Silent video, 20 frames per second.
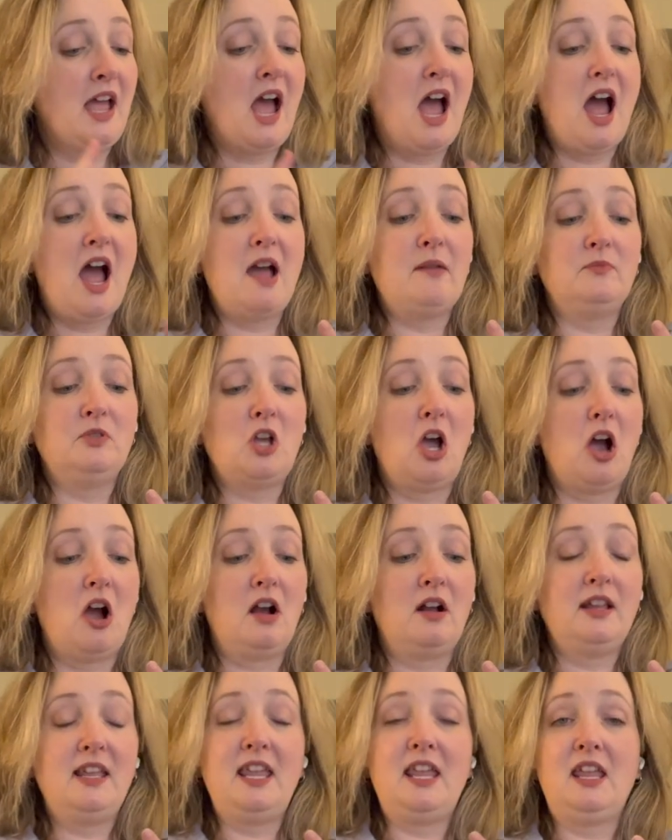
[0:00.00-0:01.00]
I'm
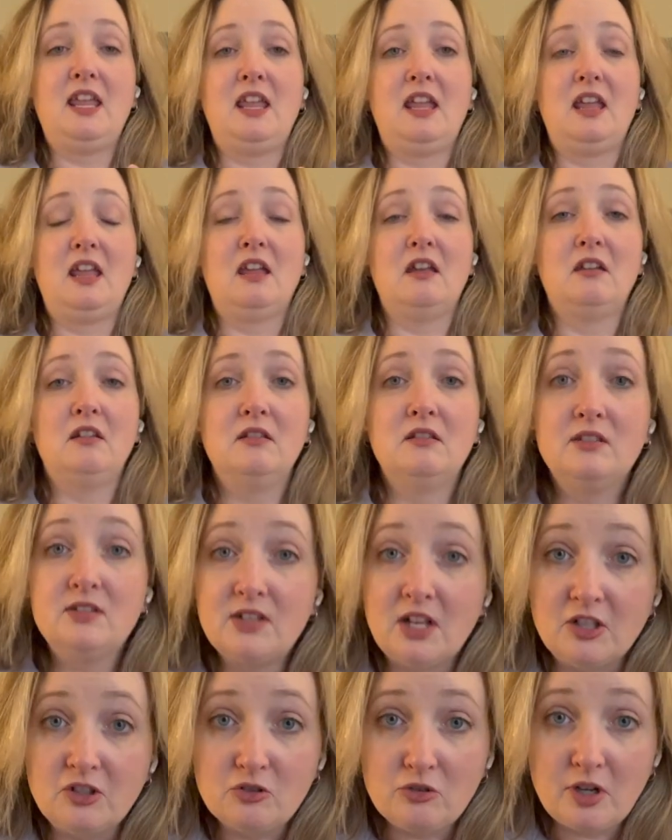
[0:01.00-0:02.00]
talking
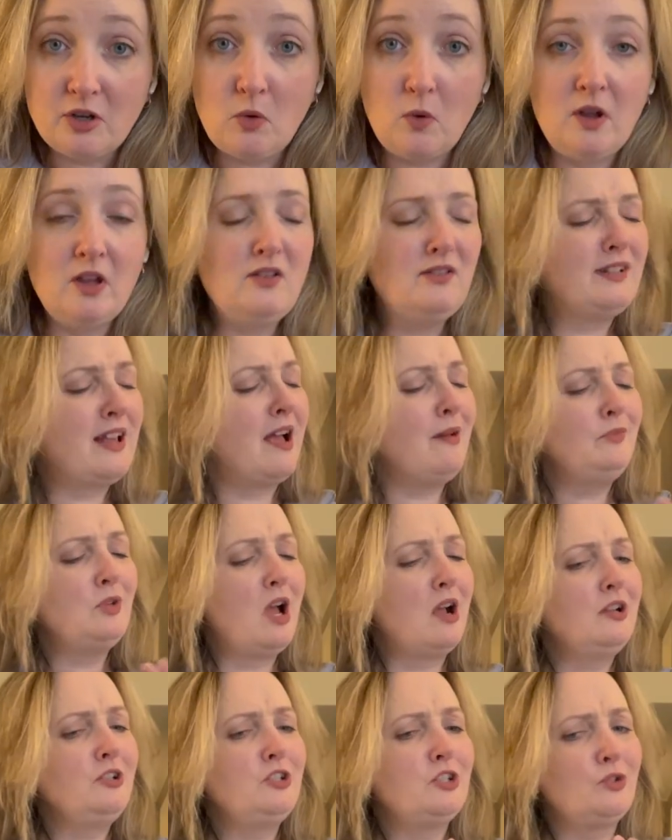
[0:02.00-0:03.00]
sunscreen oils, I'm
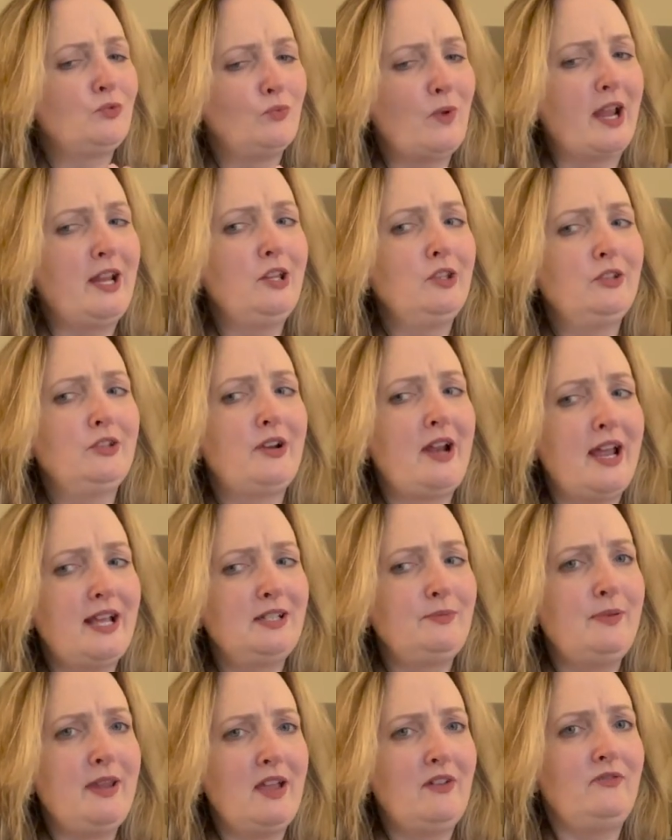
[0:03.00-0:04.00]
talking just regular
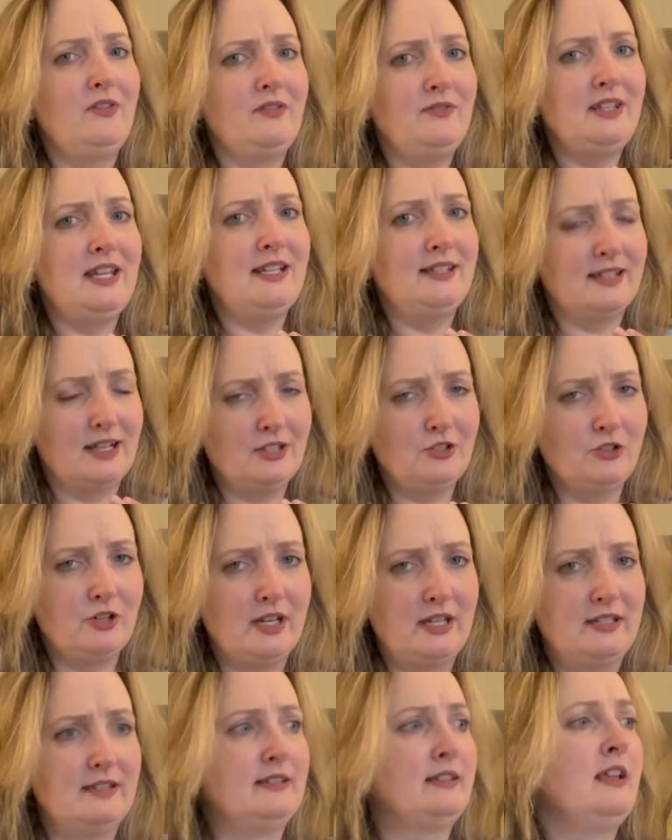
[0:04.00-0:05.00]
SPF 15
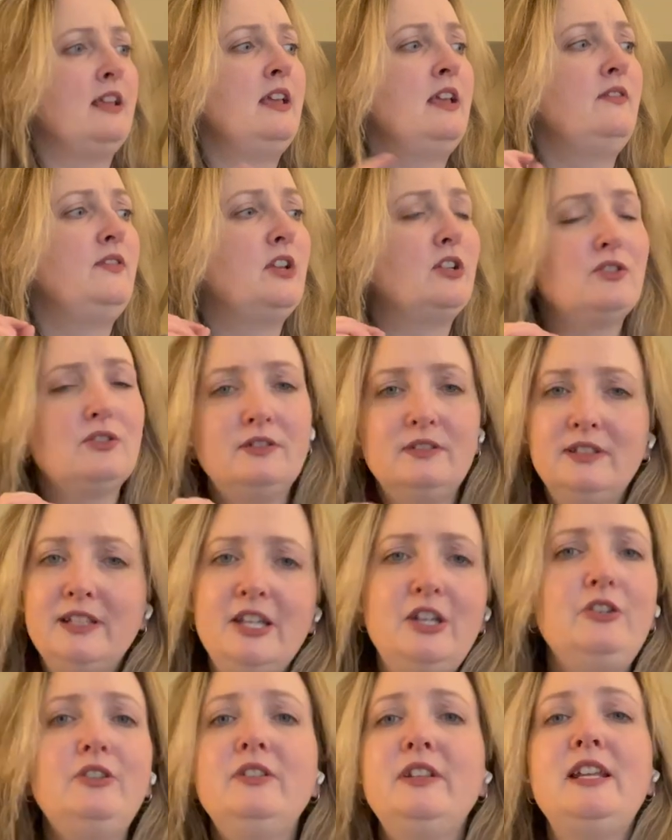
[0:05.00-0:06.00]
sunscreens. There's
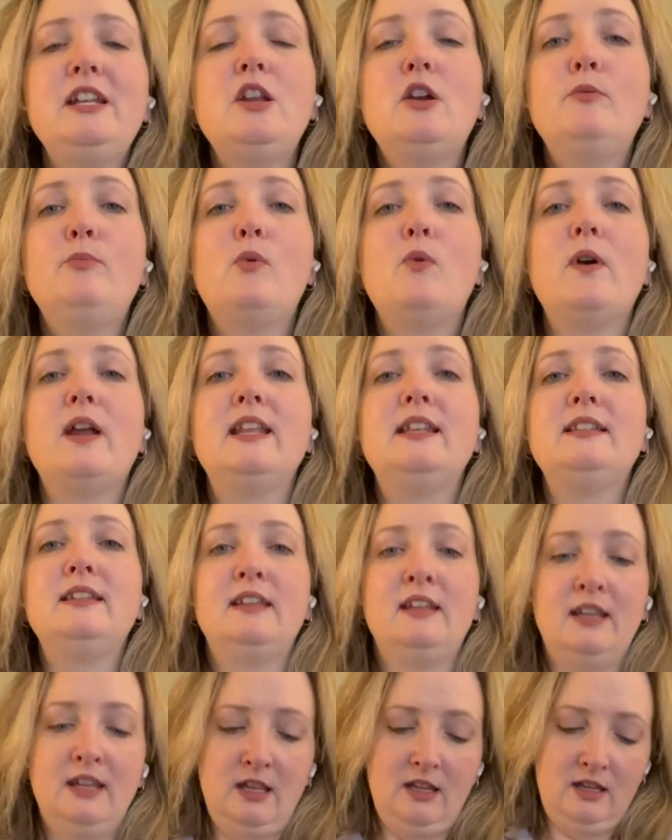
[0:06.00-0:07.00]
literally no point
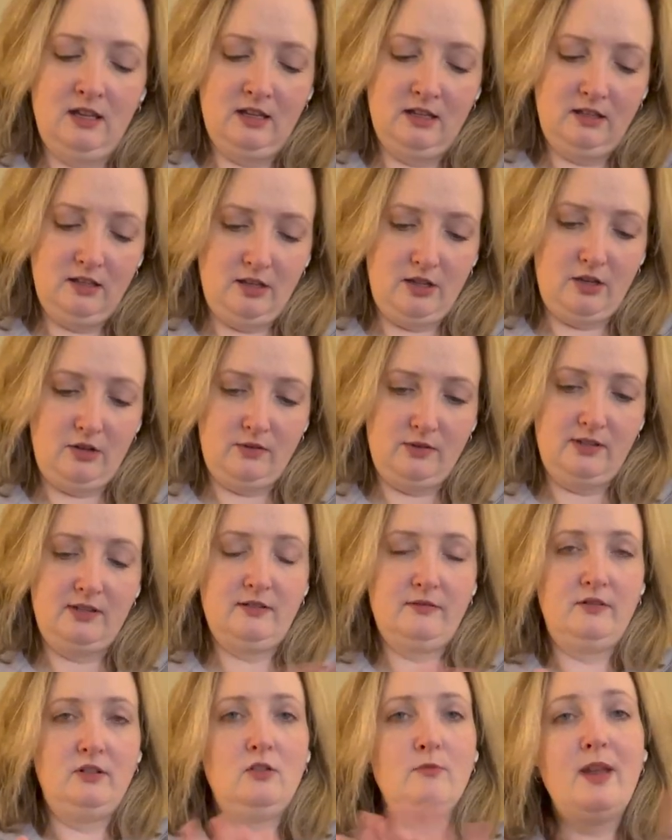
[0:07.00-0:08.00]
to those.
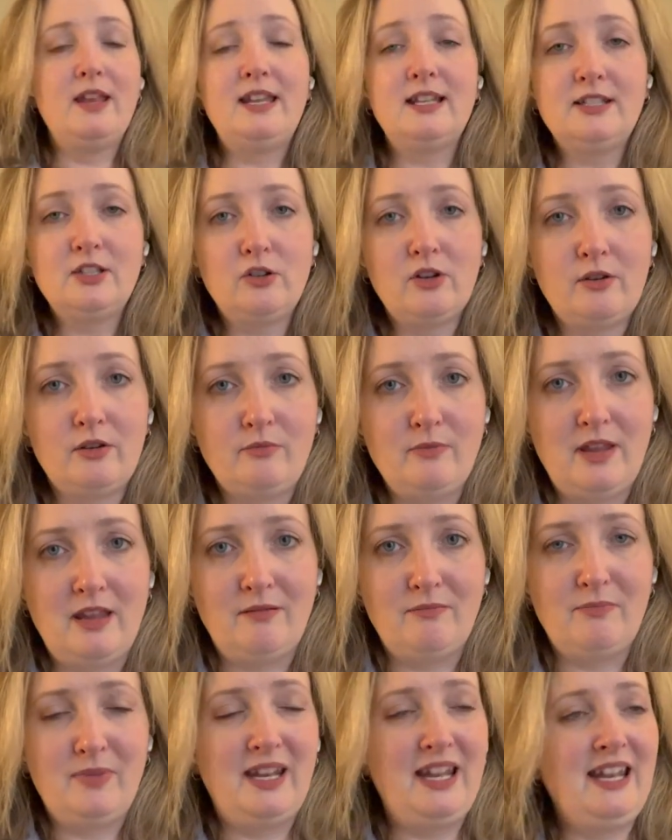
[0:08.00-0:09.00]
You may disagree with me,
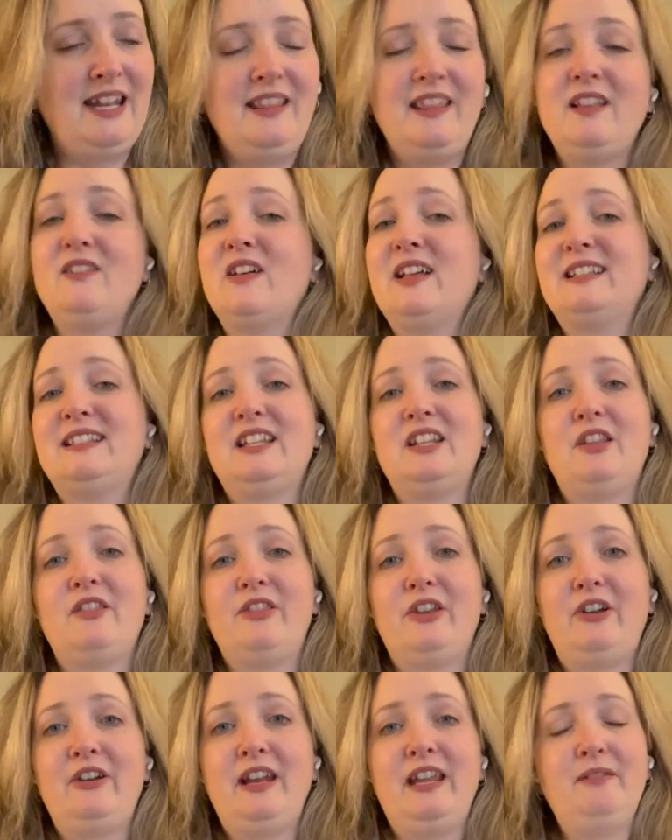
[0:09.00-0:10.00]
but anything less than a
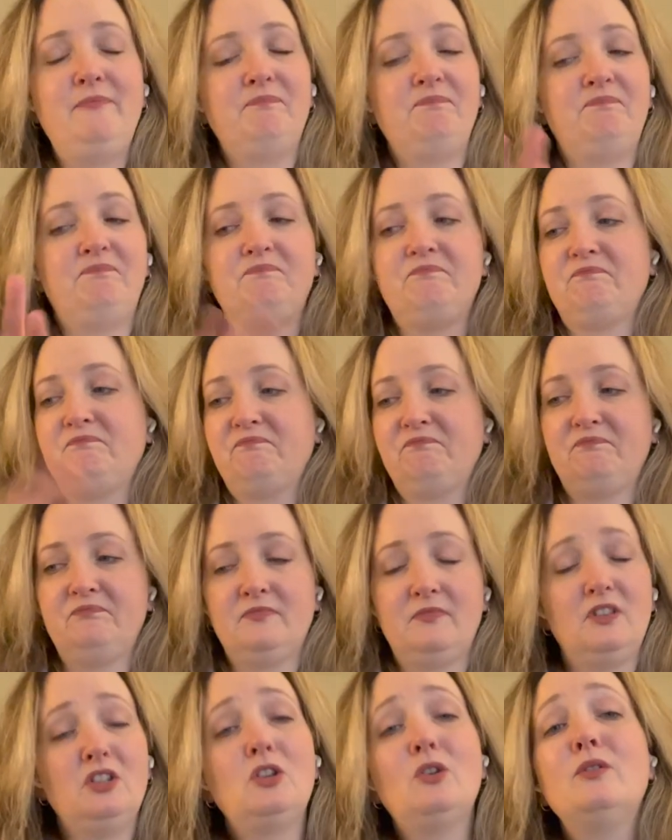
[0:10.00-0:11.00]
30,
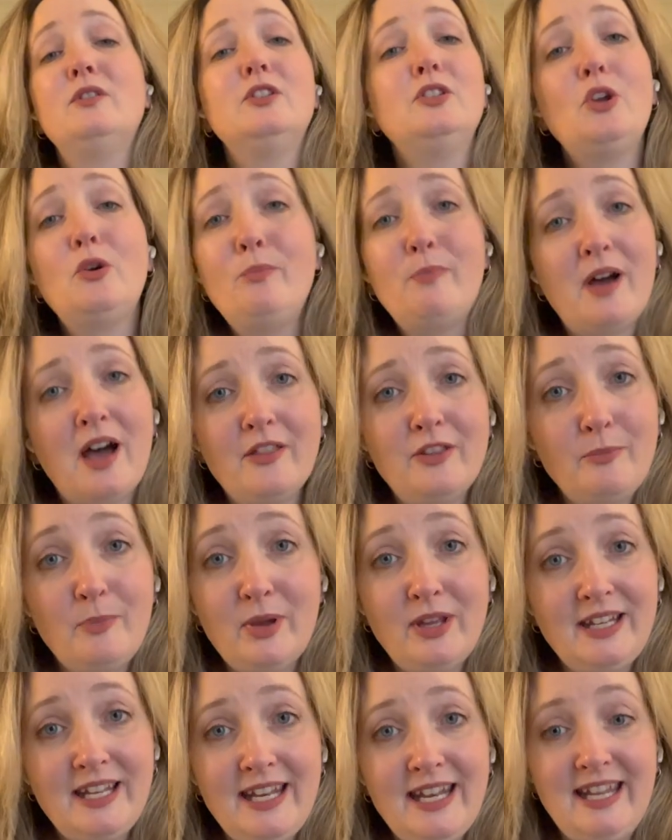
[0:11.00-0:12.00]
don't, don't bother
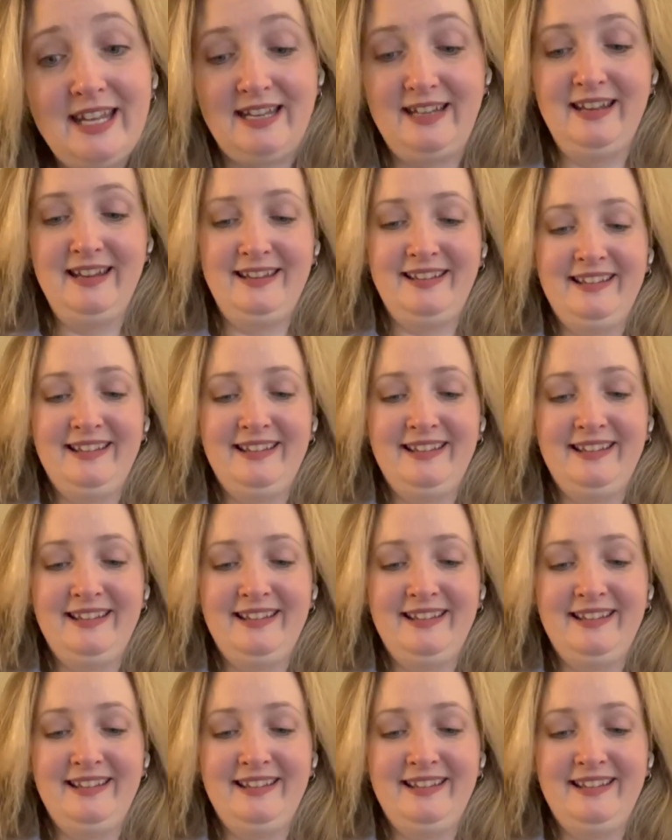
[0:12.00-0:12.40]
putting it in.